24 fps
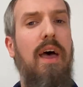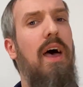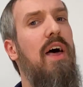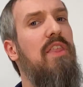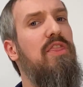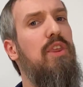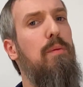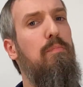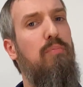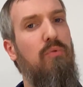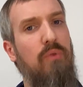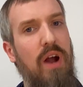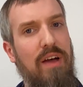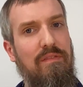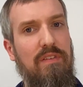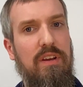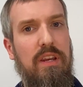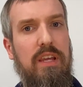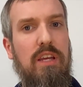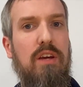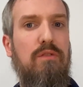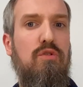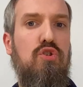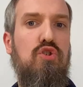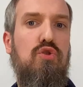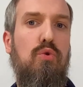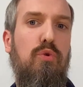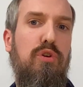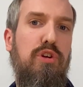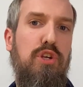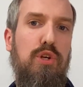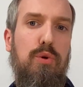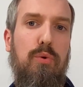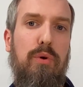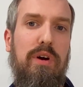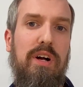The brevity of short
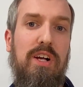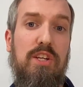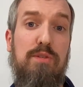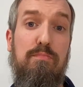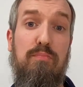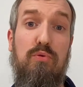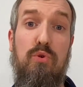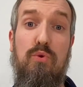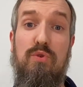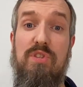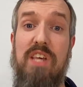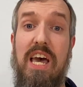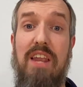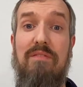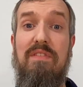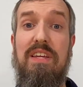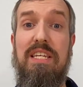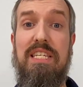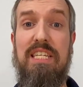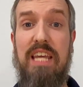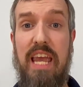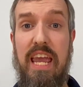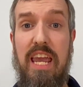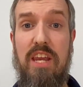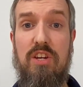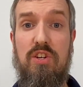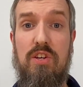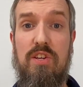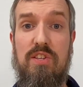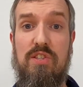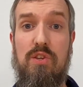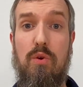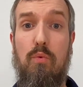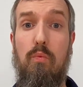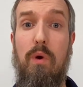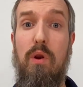URLs proves
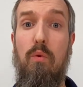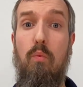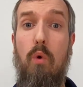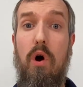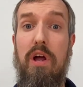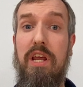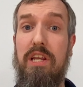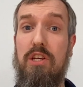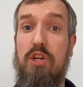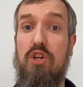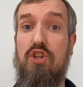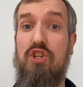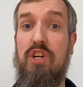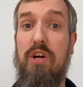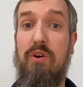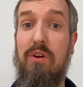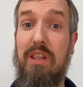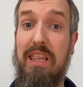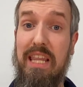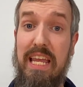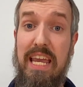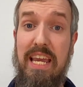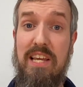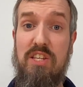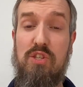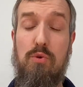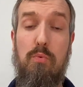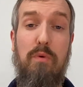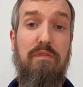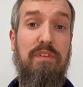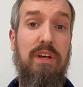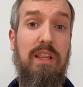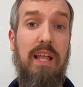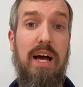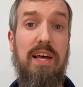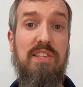advantageous when wanting to share links with
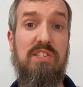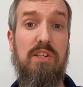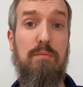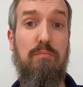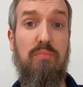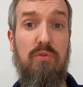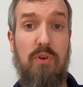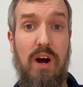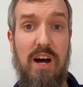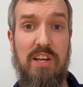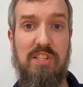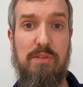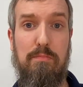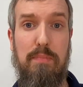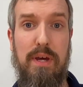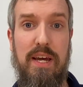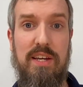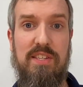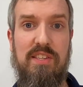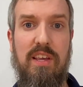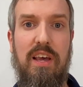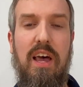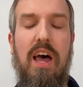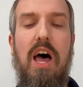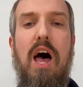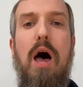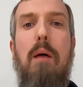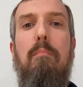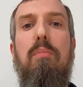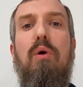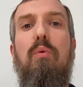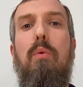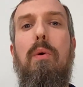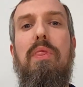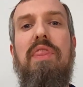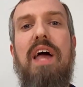clients and prospects,
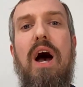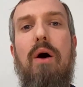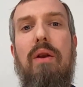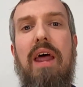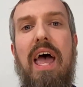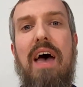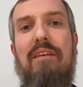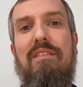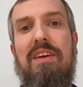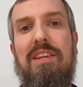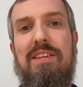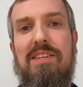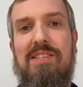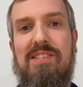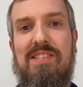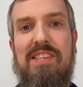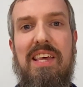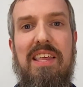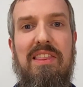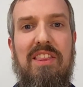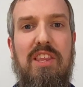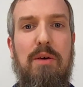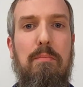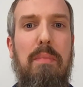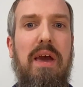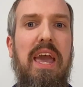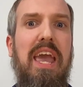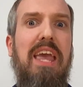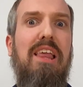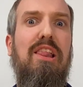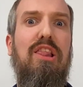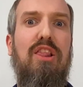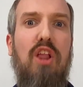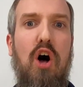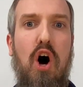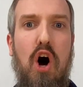but without having to send them a
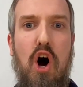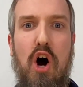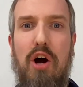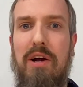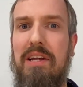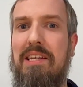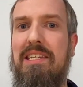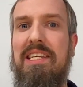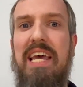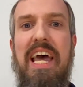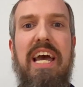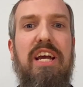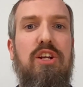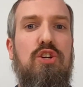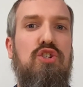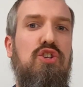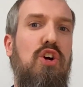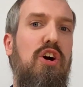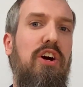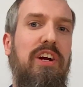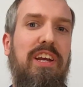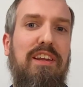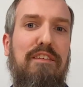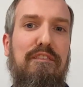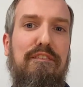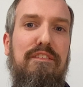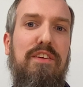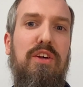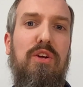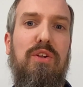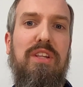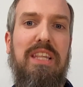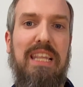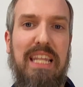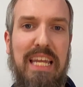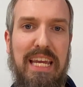long, tech jargon
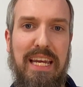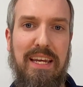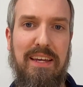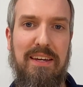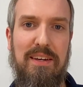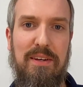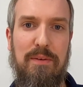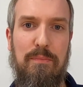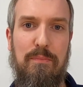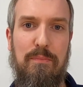filled link.